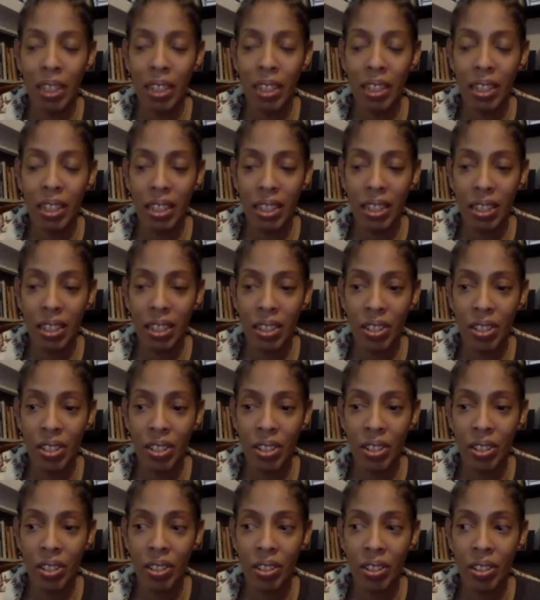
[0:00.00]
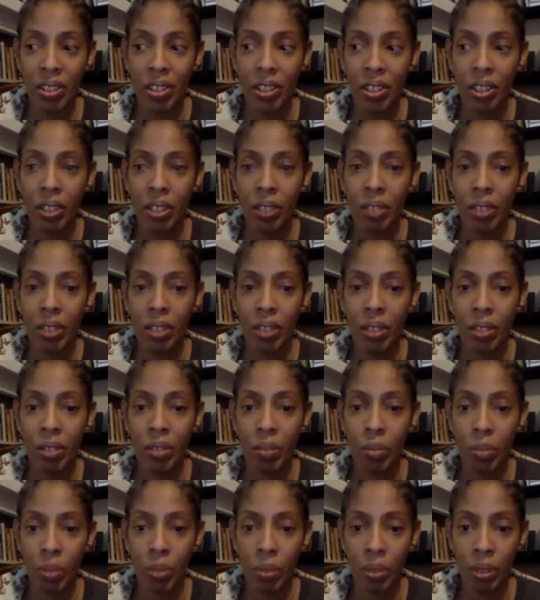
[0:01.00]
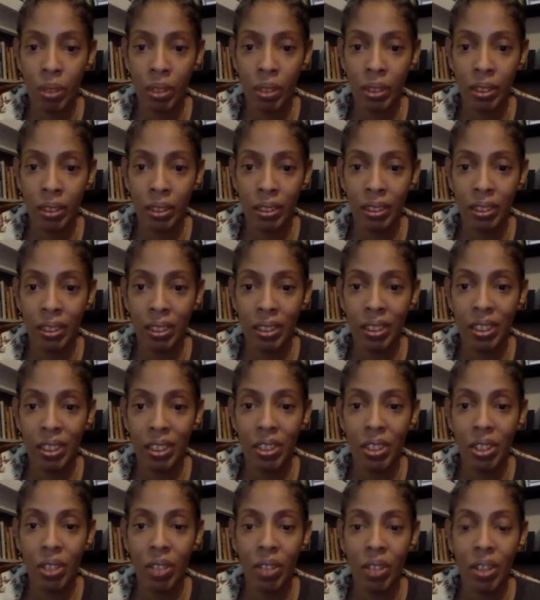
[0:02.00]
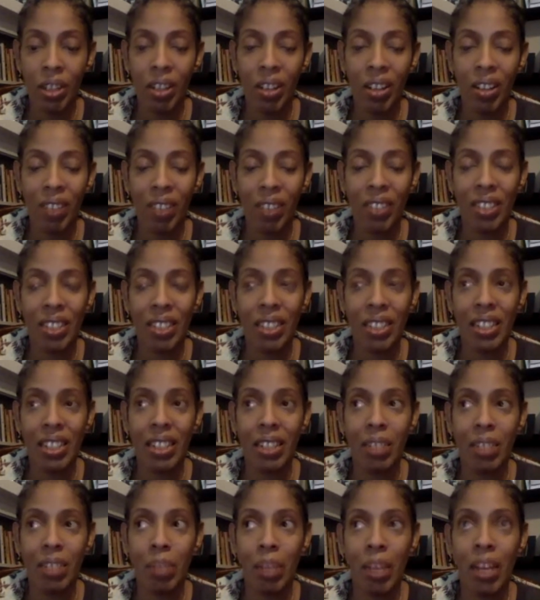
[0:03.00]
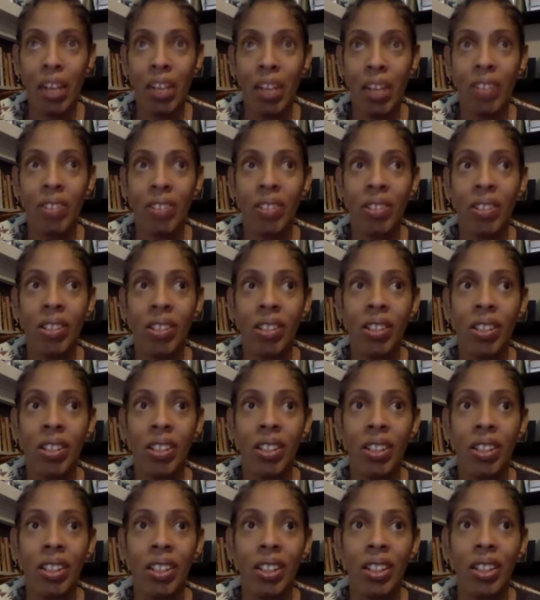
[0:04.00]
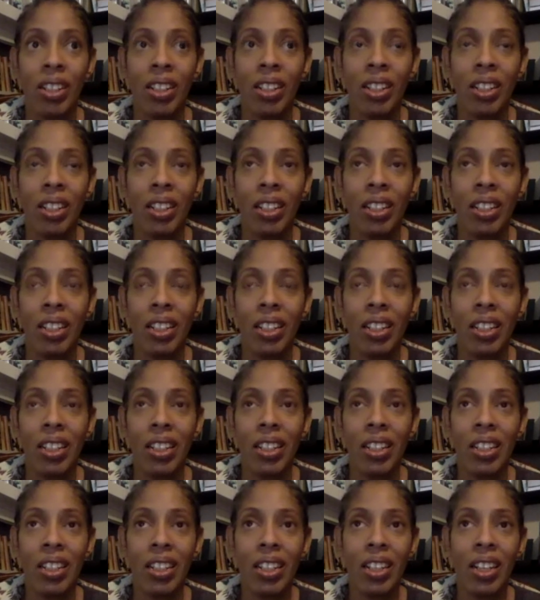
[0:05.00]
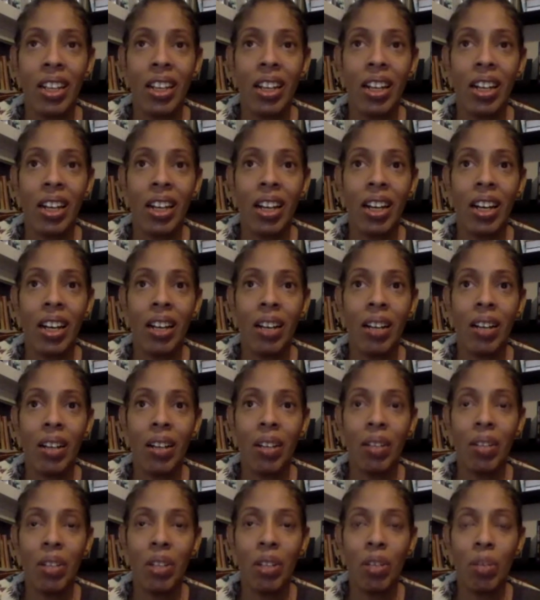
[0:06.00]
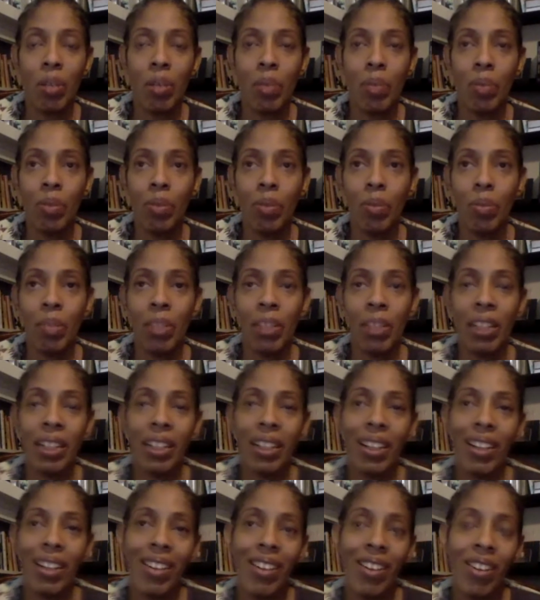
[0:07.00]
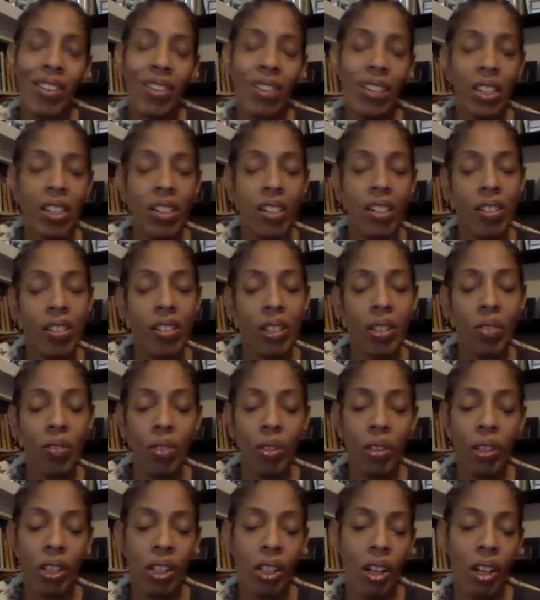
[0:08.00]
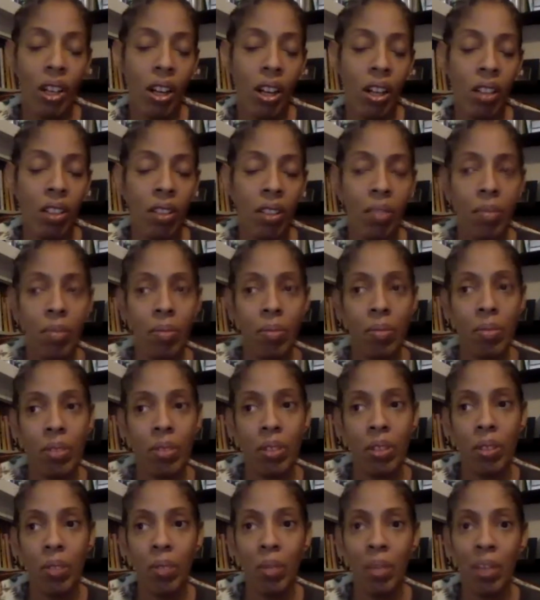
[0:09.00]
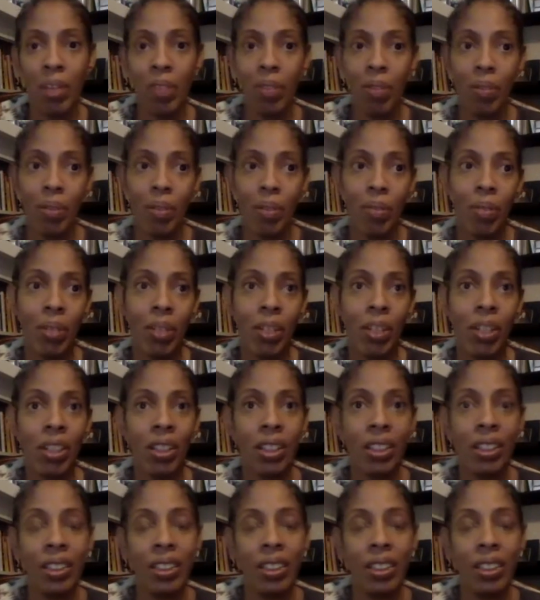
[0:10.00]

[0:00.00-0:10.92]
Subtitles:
theater to go into the world, you know, I often say in panels, yeah, you know, people will be like, oh, theater is for us all to, you know, make what we will. And